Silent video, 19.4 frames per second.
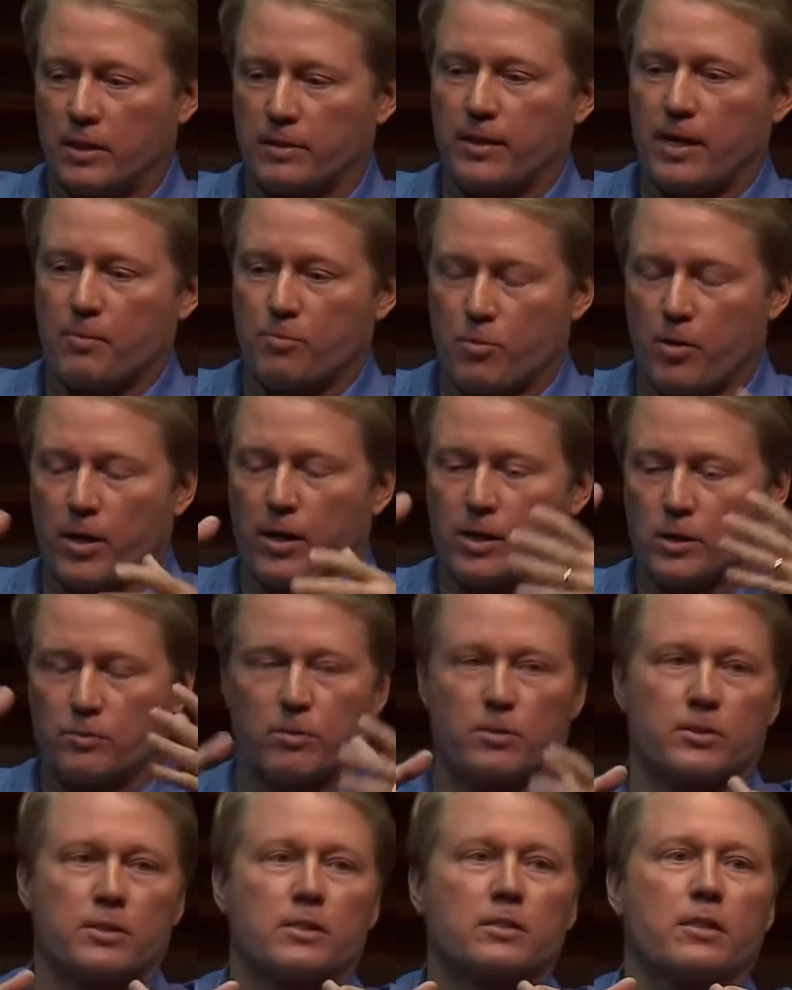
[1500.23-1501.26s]
at that point, because we
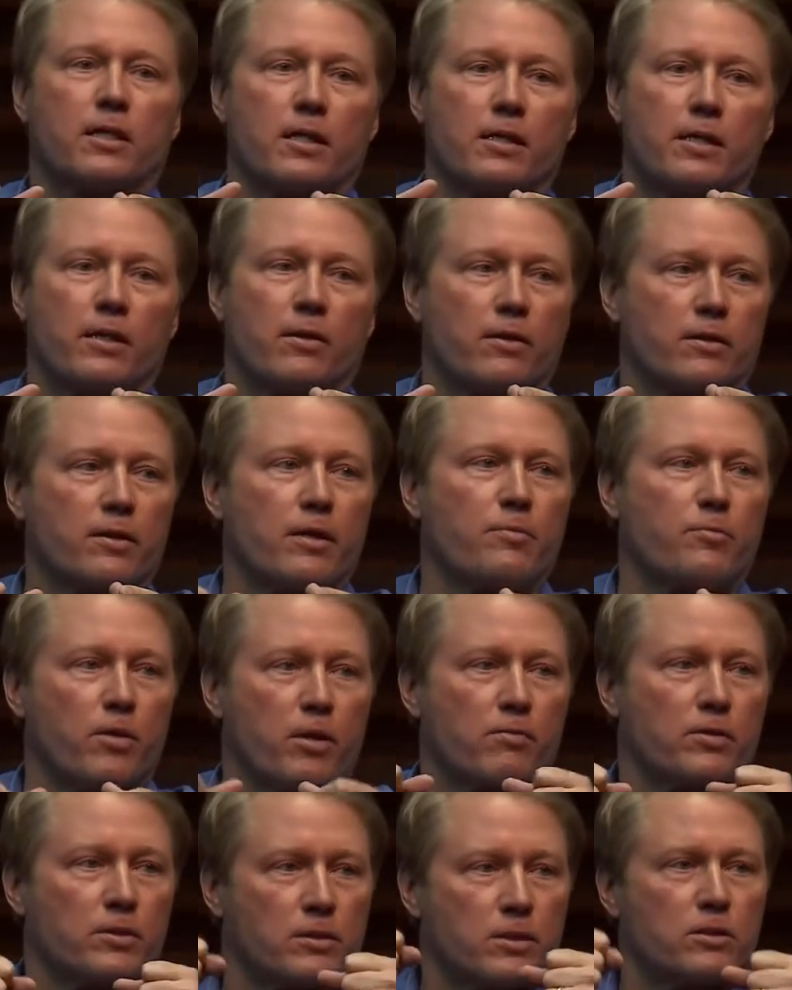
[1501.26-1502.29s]
were just kidney care at that
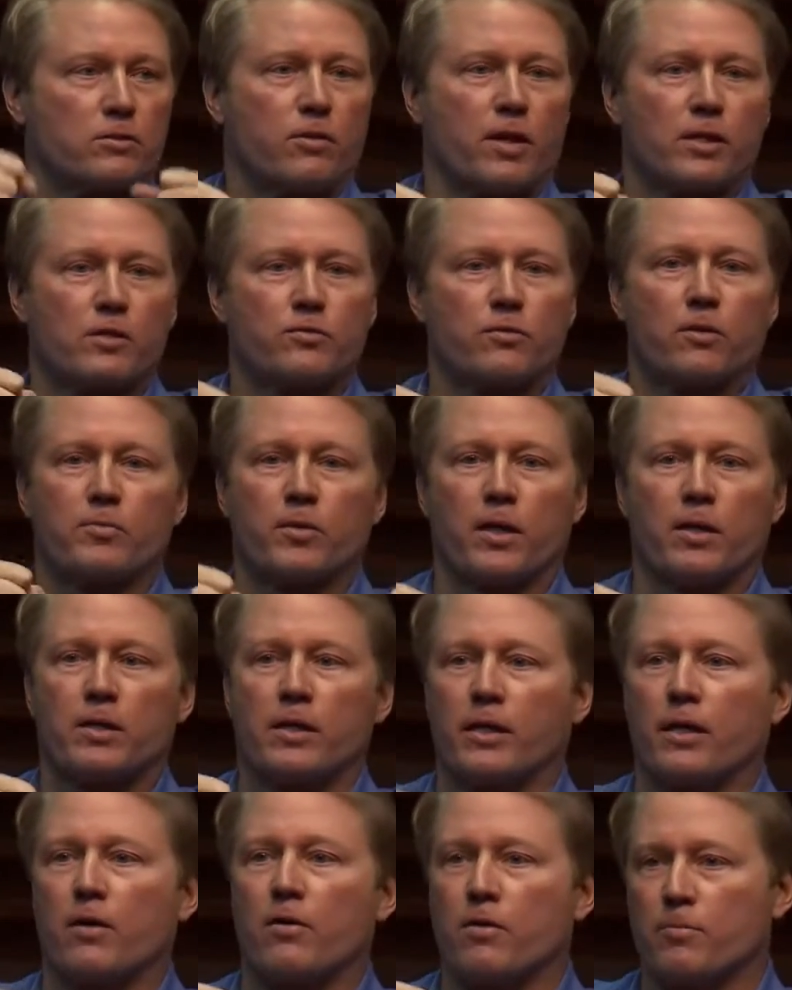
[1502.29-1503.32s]
point, was to transform kidney
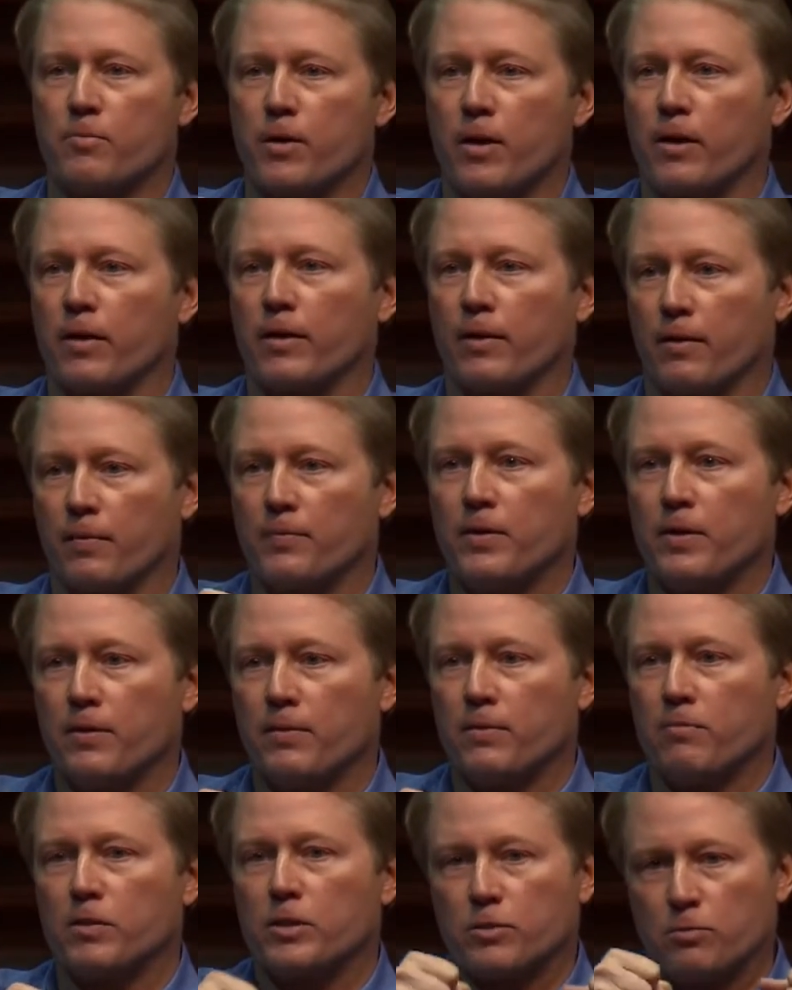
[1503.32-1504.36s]
care in America,
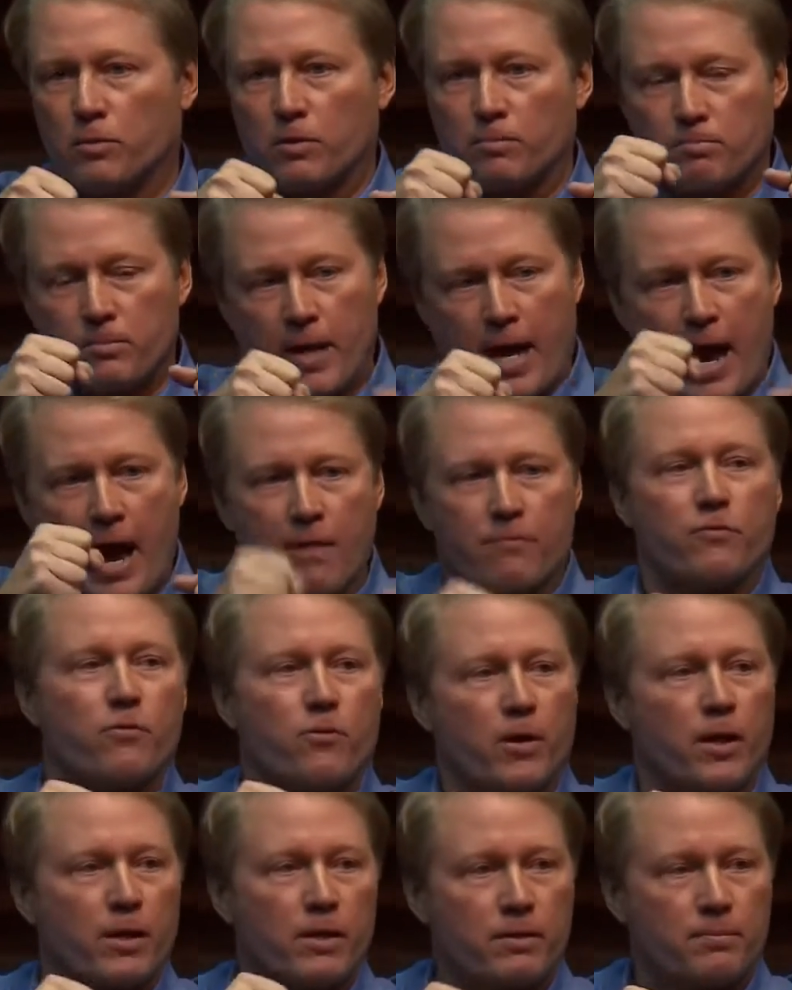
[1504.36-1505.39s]
which we're
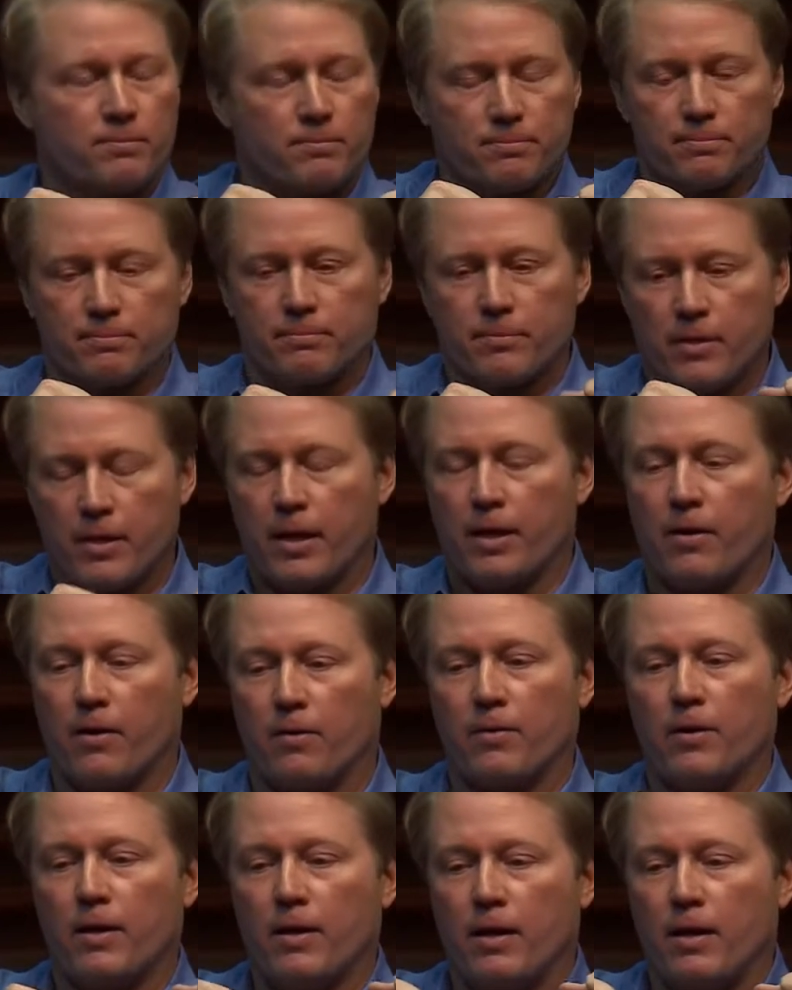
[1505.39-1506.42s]
halfway
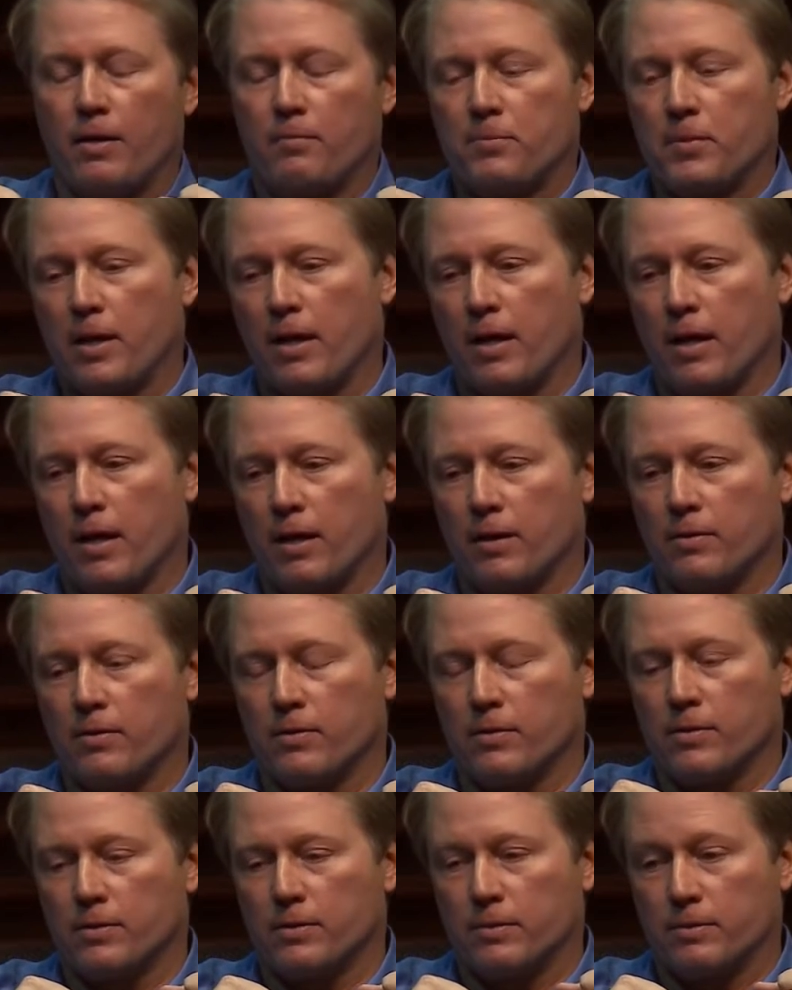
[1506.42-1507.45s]
there.
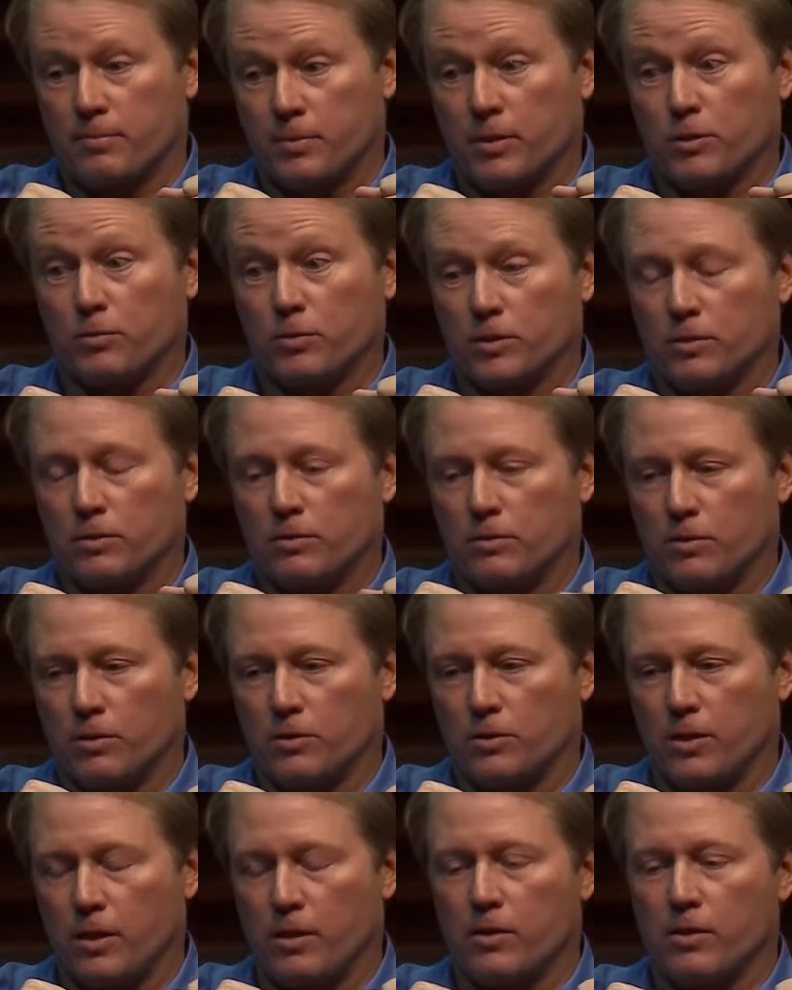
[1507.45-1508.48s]
And this was
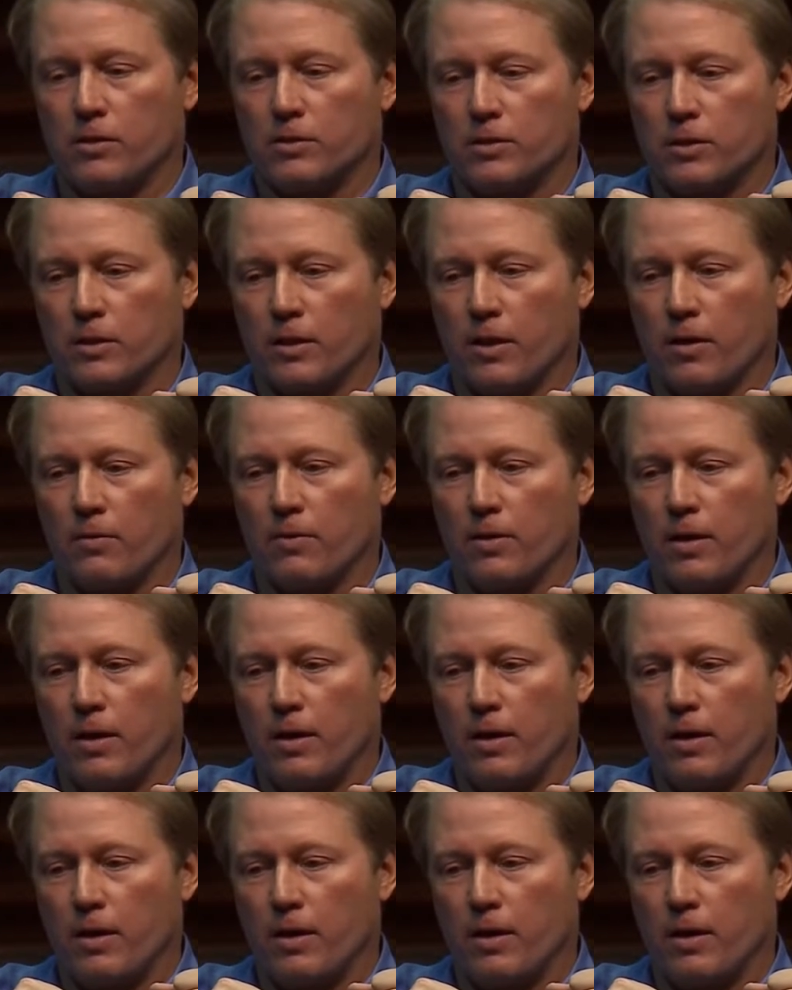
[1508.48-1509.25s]
13 years ago.